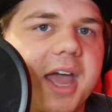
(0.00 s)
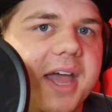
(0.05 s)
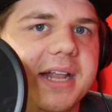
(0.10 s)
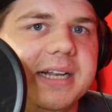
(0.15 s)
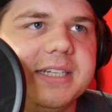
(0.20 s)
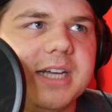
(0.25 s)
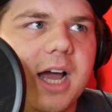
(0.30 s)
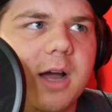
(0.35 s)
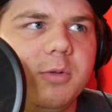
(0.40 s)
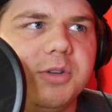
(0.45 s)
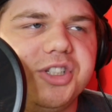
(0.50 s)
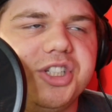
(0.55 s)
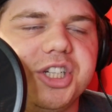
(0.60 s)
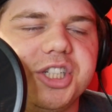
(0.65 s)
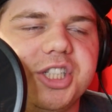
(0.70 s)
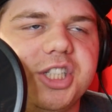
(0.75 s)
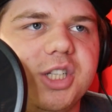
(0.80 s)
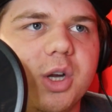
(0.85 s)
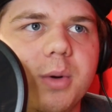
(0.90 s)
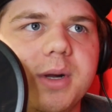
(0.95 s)
and I was
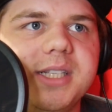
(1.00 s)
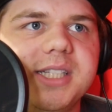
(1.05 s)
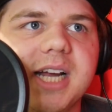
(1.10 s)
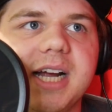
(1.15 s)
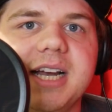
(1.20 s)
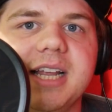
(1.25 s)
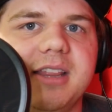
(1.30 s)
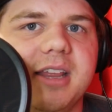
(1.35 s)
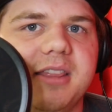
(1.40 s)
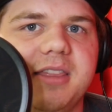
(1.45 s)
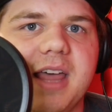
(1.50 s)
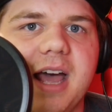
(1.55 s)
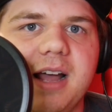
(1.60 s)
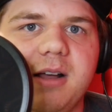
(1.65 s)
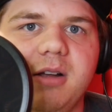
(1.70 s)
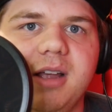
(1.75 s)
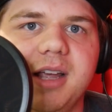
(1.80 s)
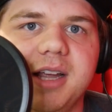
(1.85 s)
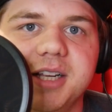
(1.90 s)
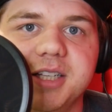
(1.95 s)
just so excited that
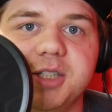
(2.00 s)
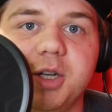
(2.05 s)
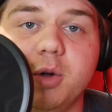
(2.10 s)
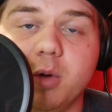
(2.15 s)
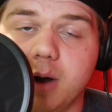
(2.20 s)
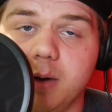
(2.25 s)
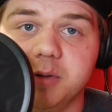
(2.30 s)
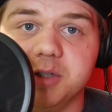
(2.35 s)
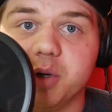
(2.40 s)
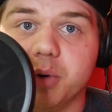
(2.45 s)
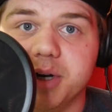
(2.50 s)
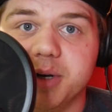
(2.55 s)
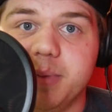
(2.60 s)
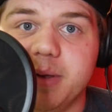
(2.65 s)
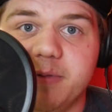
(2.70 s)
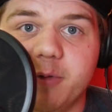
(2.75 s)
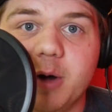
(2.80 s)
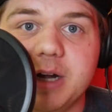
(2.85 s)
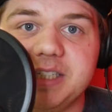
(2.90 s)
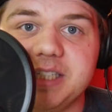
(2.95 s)
that is who I was going to
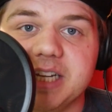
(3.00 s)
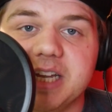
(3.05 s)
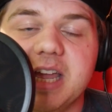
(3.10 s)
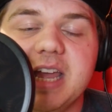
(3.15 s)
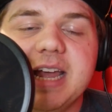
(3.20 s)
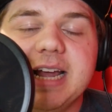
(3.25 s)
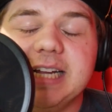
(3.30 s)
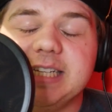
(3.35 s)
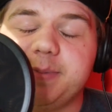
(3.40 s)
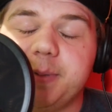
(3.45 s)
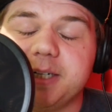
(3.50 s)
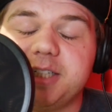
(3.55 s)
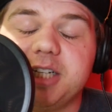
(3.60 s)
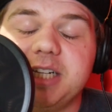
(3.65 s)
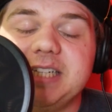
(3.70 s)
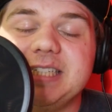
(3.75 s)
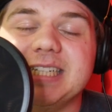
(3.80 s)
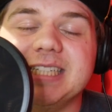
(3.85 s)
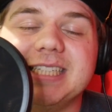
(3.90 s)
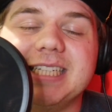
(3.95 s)
be voicing,
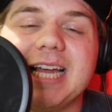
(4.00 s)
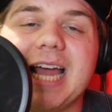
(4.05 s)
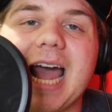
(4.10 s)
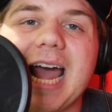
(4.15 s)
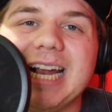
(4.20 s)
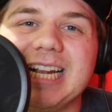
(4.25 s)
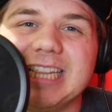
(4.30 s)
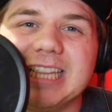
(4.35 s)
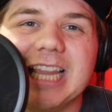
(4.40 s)
especially since they had